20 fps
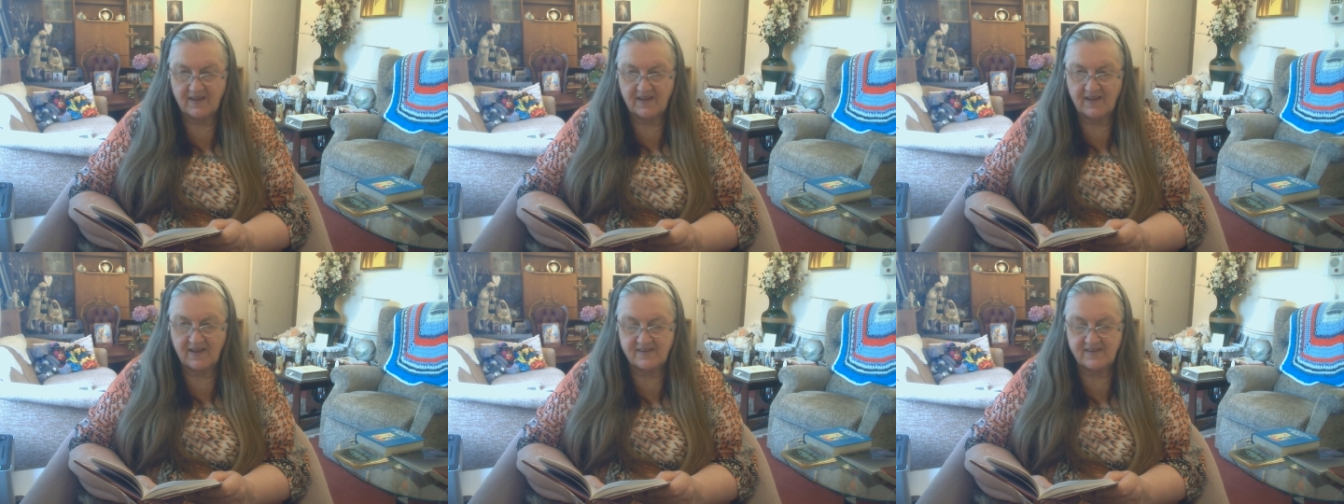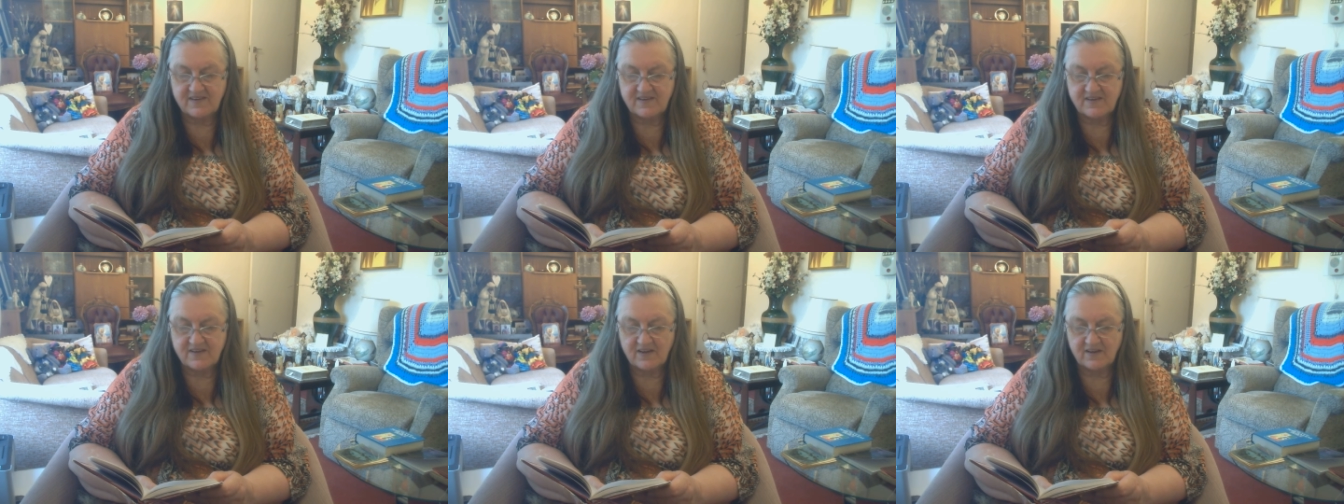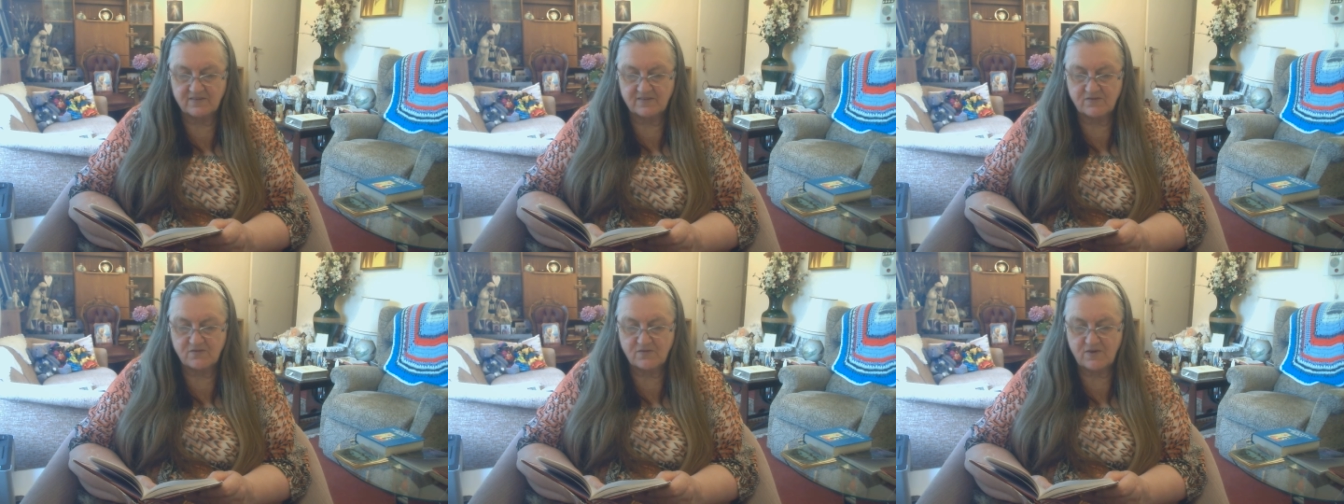and
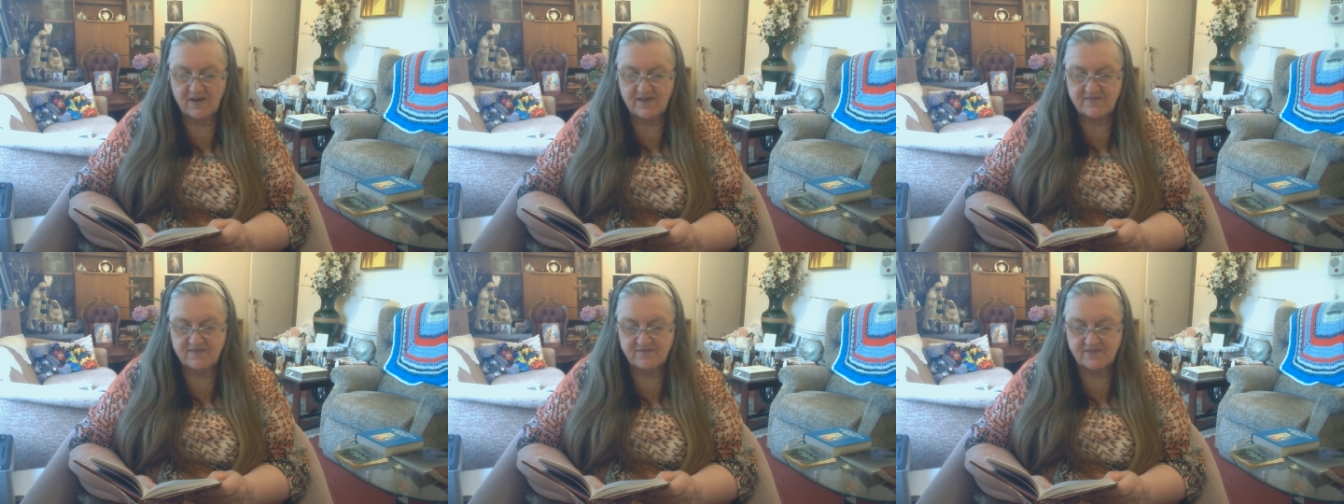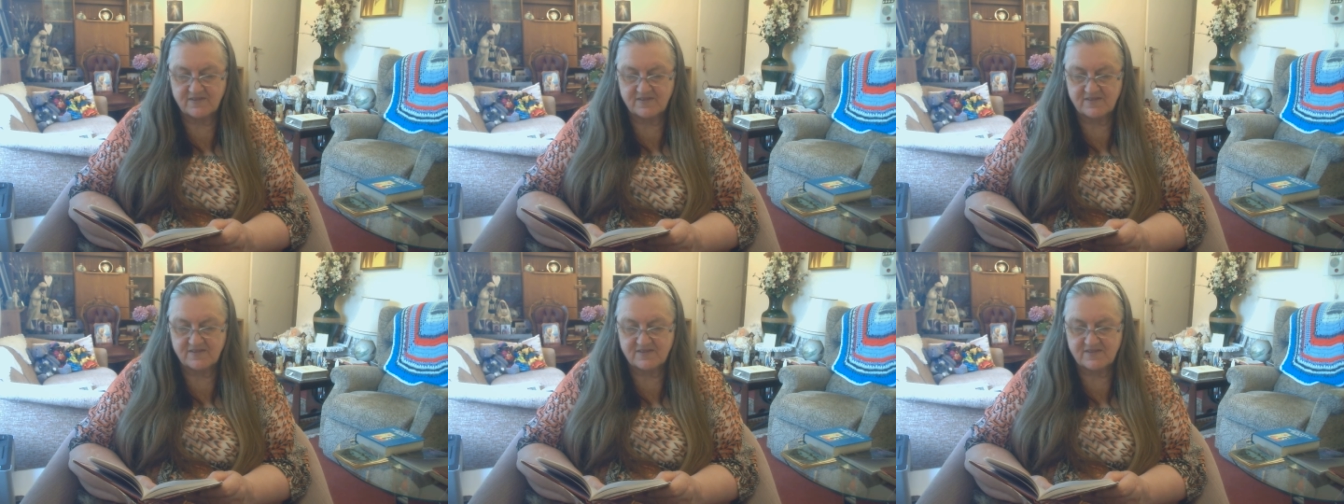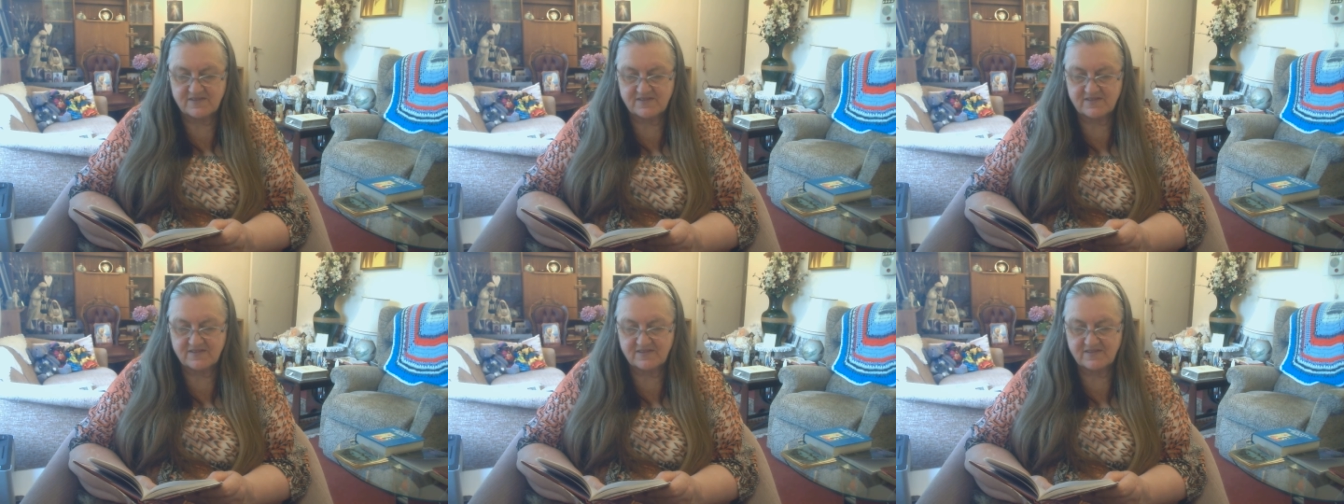young
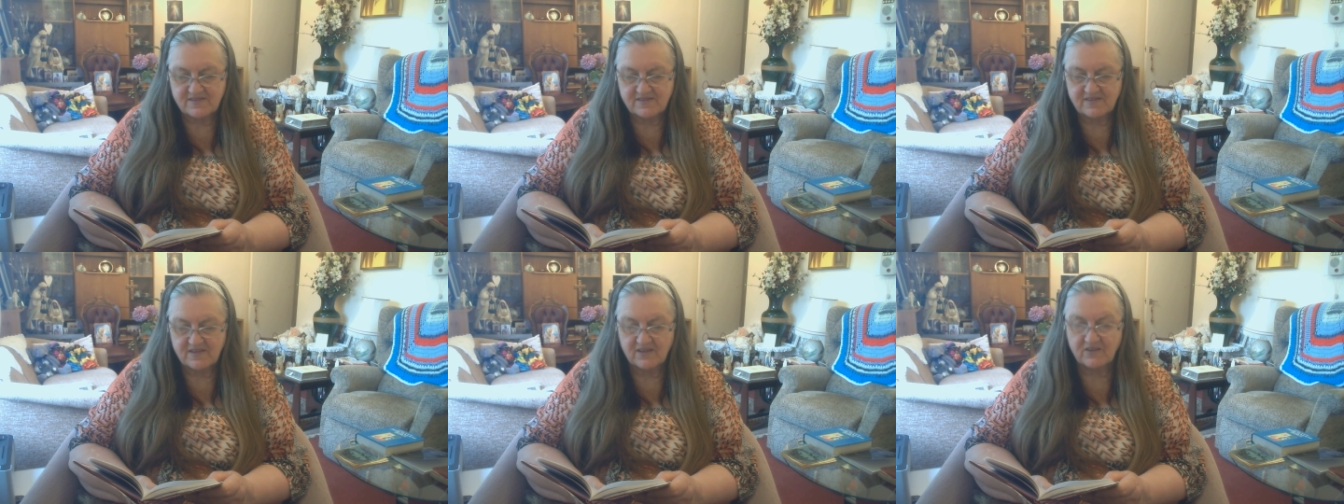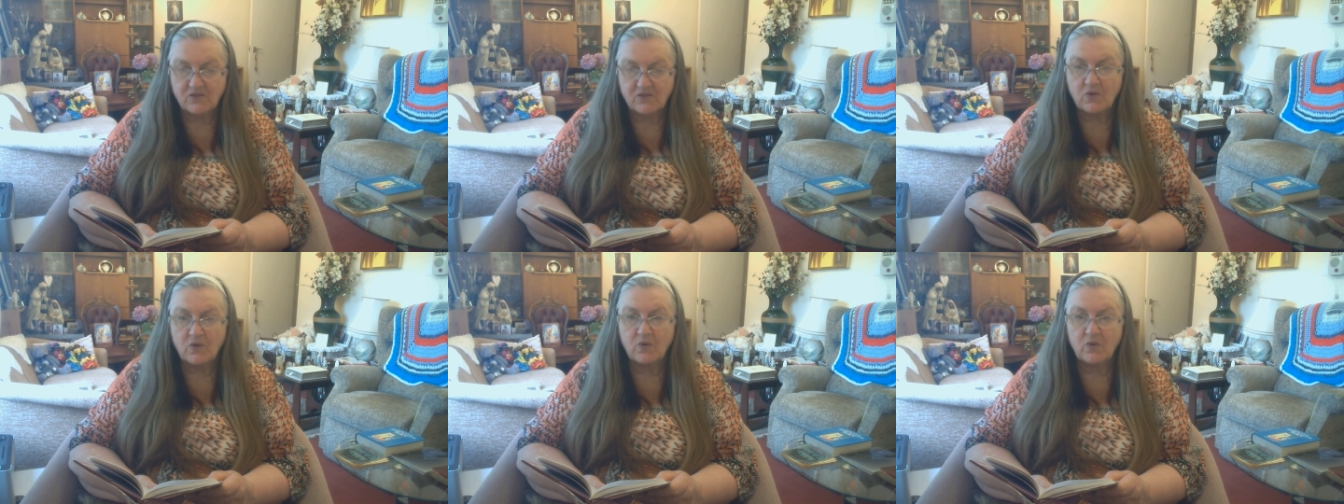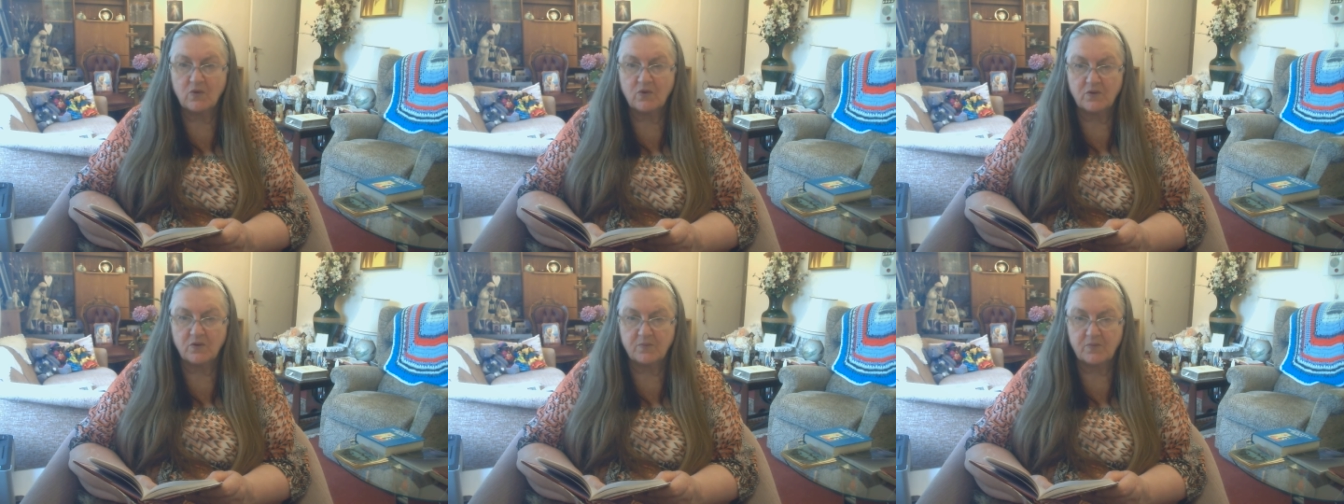ravens that
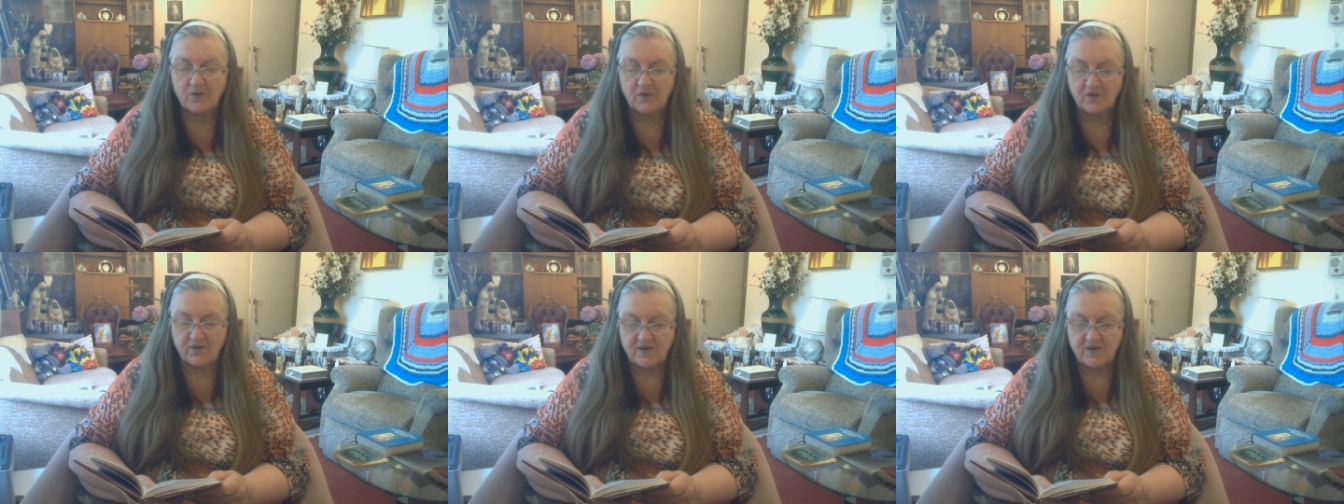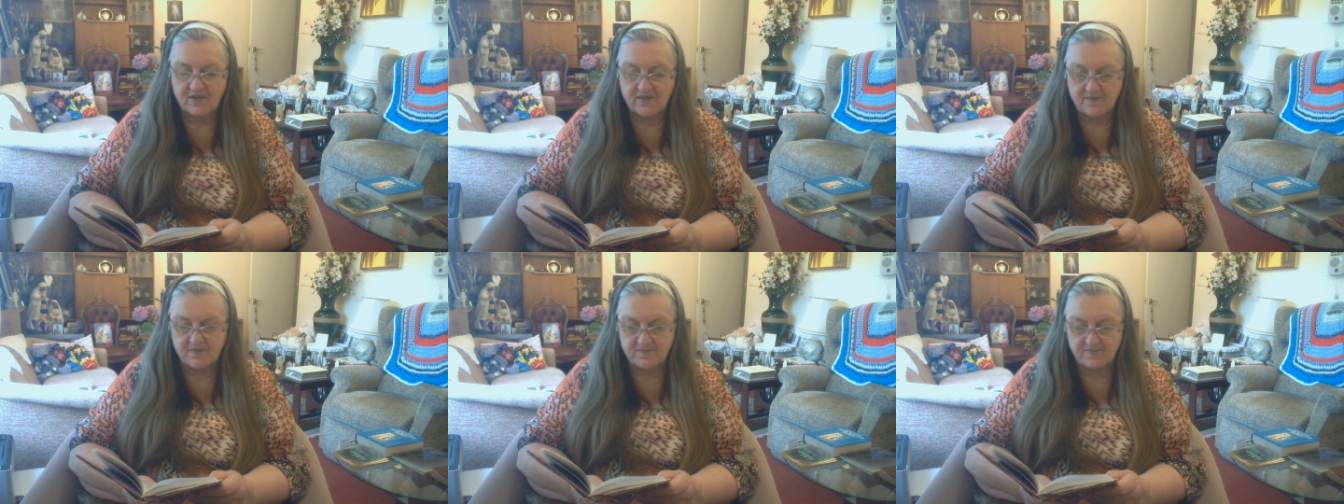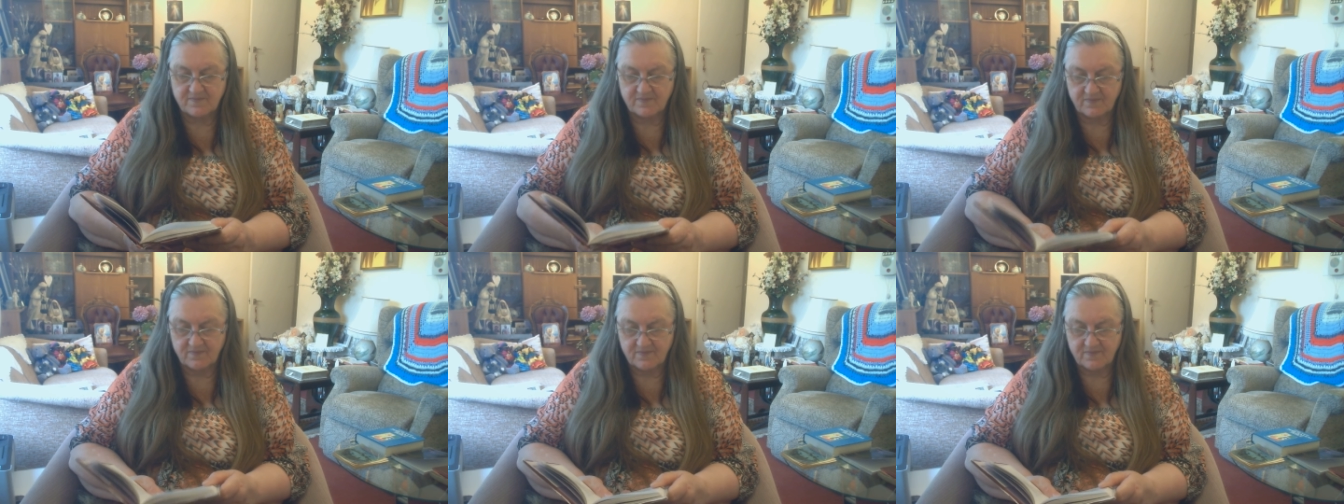call upon him.